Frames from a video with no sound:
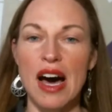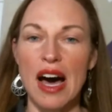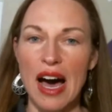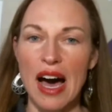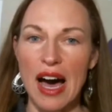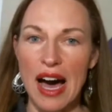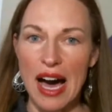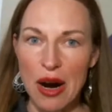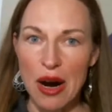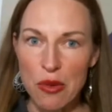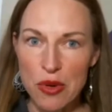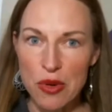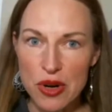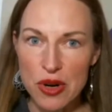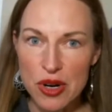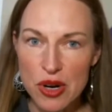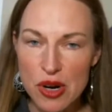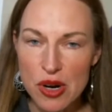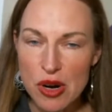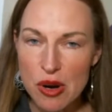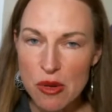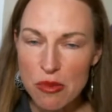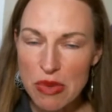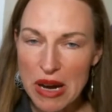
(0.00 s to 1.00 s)

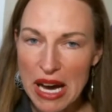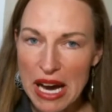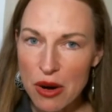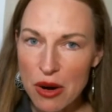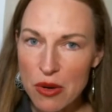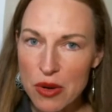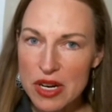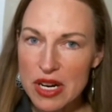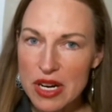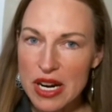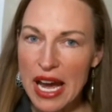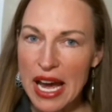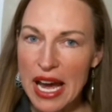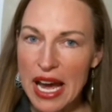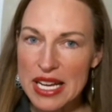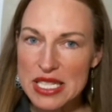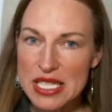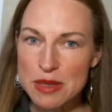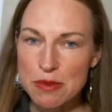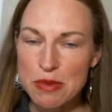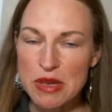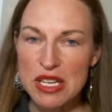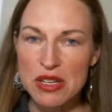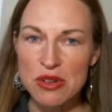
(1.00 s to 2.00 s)
Our power
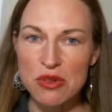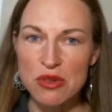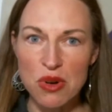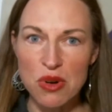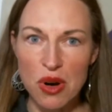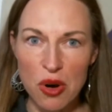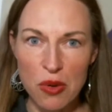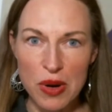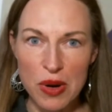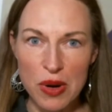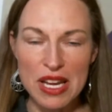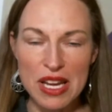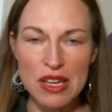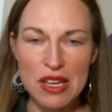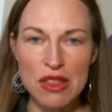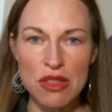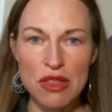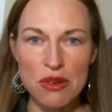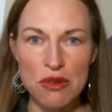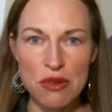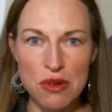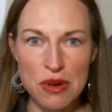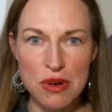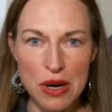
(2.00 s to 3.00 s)
has been growing
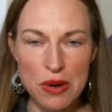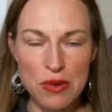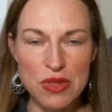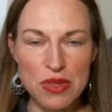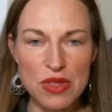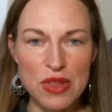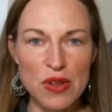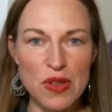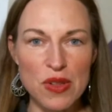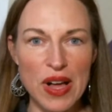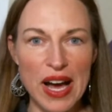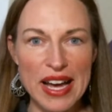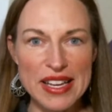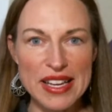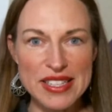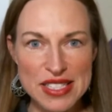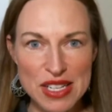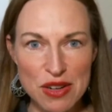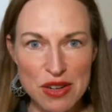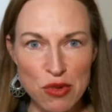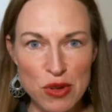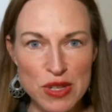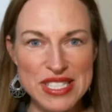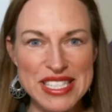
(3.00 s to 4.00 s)
throughout the last
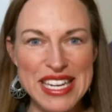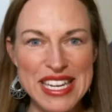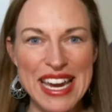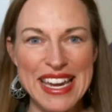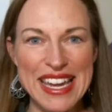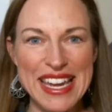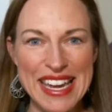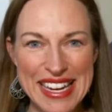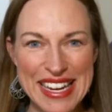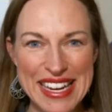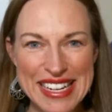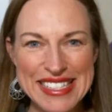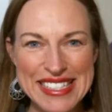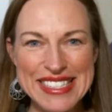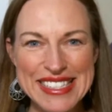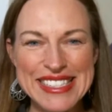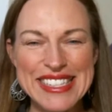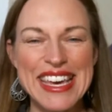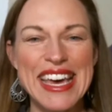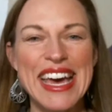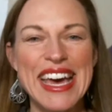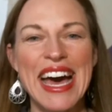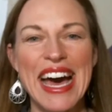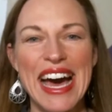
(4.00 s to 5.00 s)
several decades
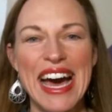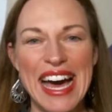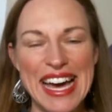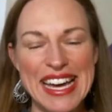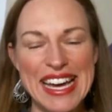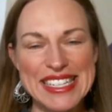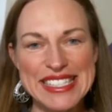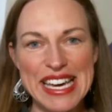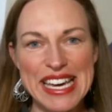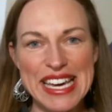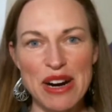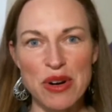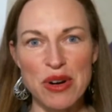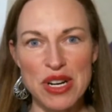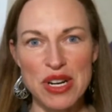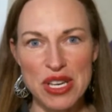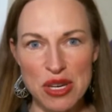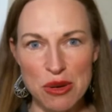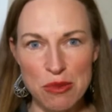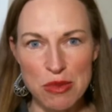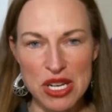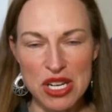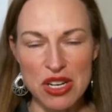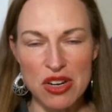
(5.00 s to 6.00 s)
as our
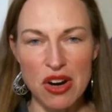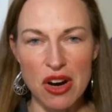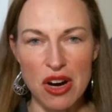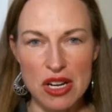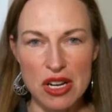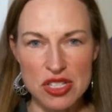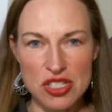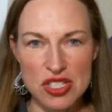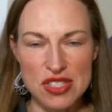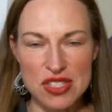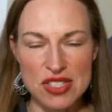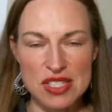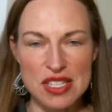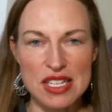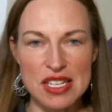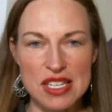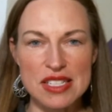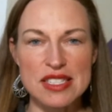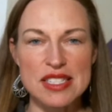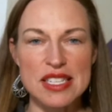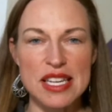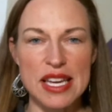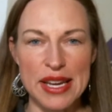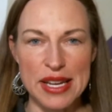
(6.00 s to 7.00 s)
human
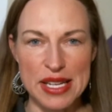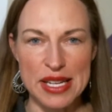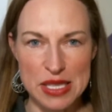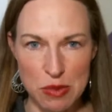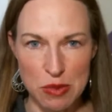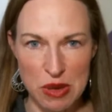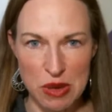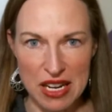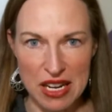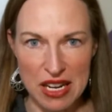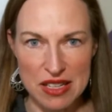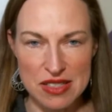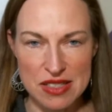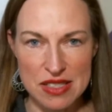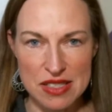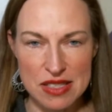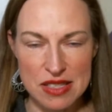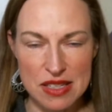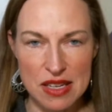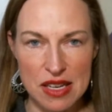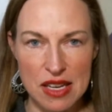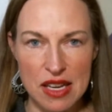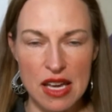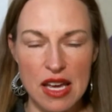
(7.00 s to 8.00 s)
consciousness expands.
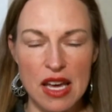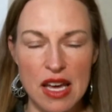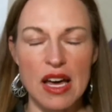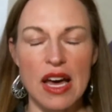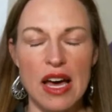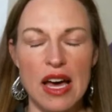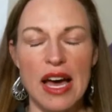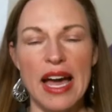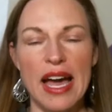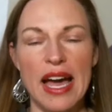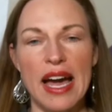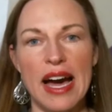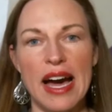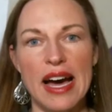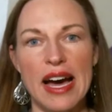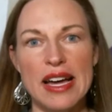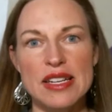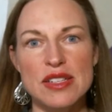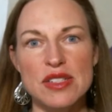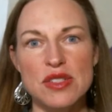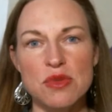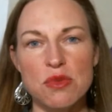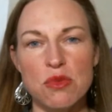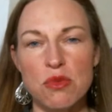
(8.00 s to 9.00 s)

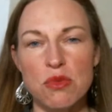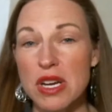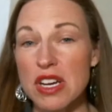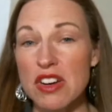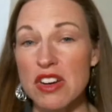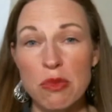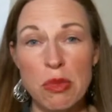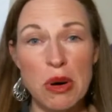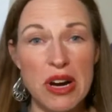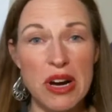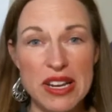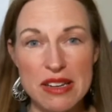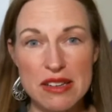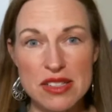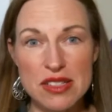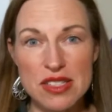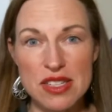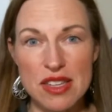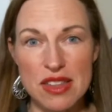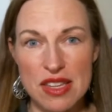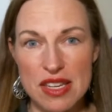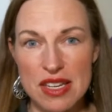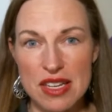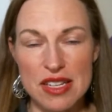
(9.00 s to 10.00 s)
And we have bought
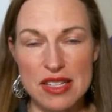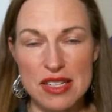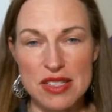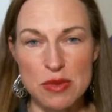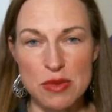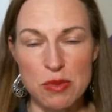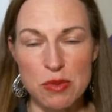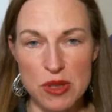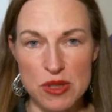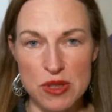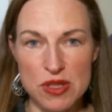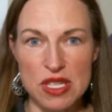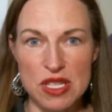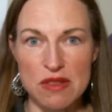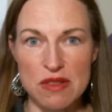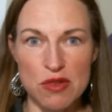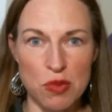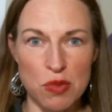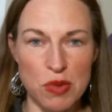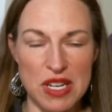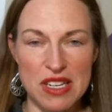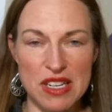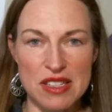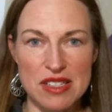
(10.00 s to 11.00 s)
into these perceived
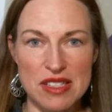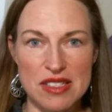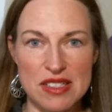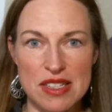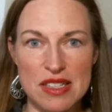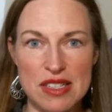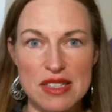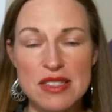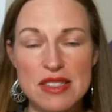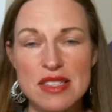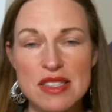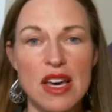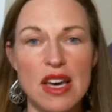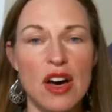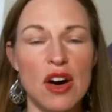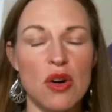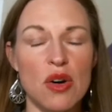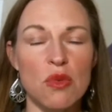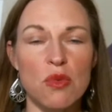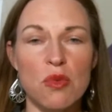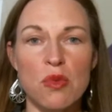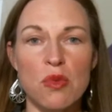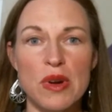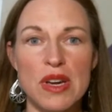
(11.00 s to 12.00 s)
weaknesses.
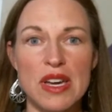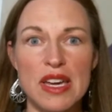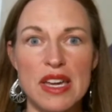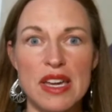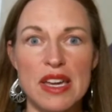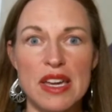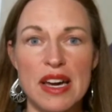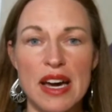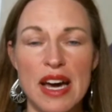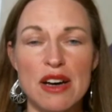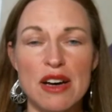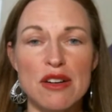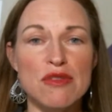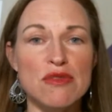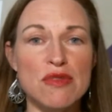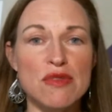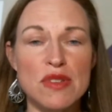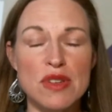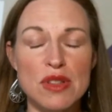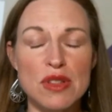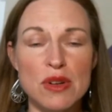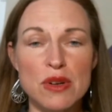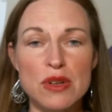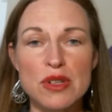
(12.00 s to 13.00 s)
We have
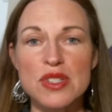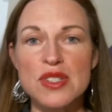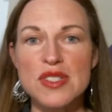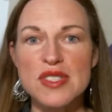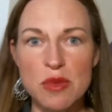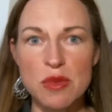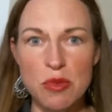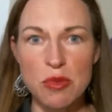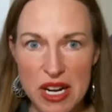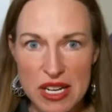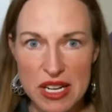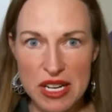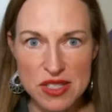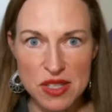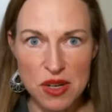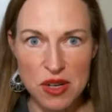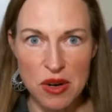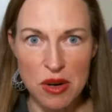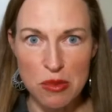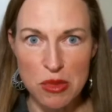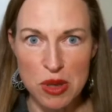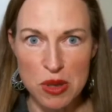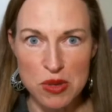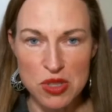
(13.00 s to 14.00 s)
learned to suppress our
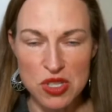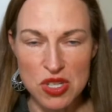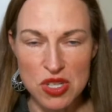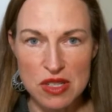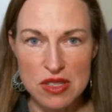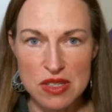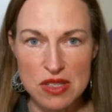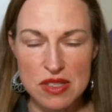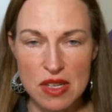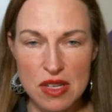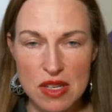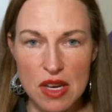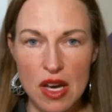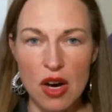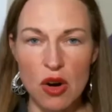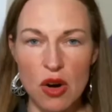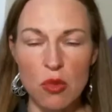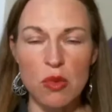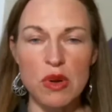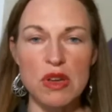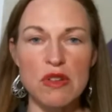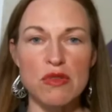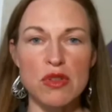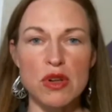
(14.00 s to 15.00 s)
emotions.
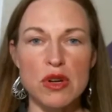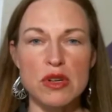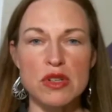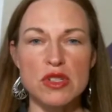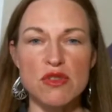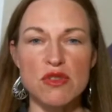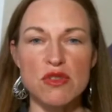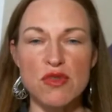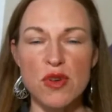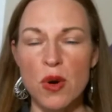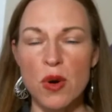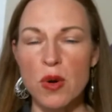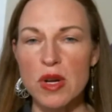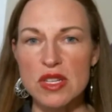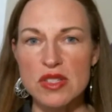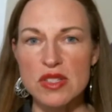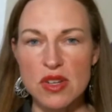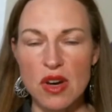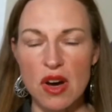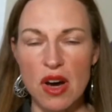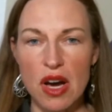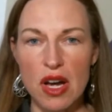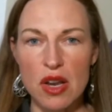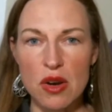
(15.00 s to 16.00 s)
We've learned to focus
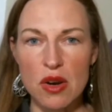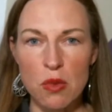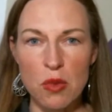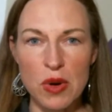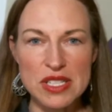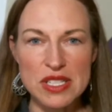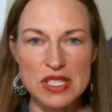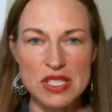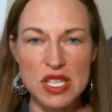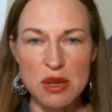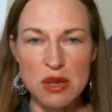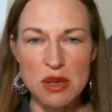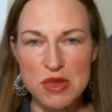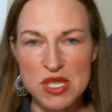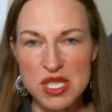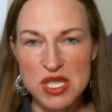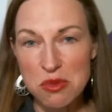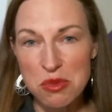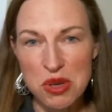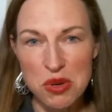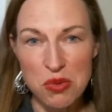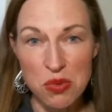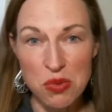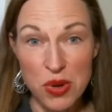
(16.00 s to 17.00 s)
on what seems to
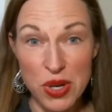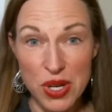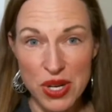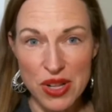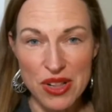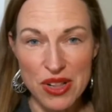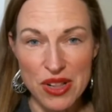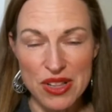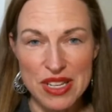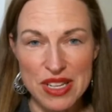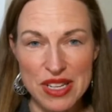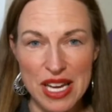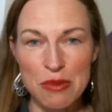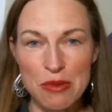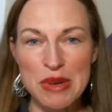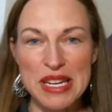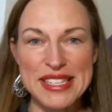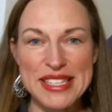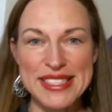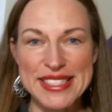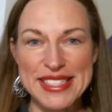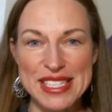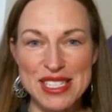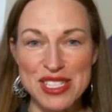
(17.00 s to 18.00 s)
be real and make
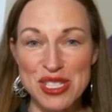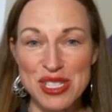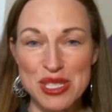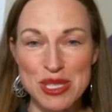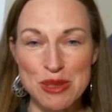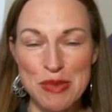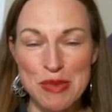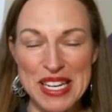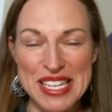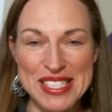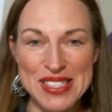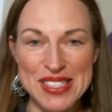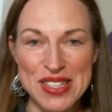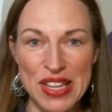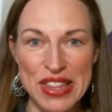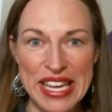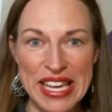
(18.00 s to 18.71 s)
decisions based on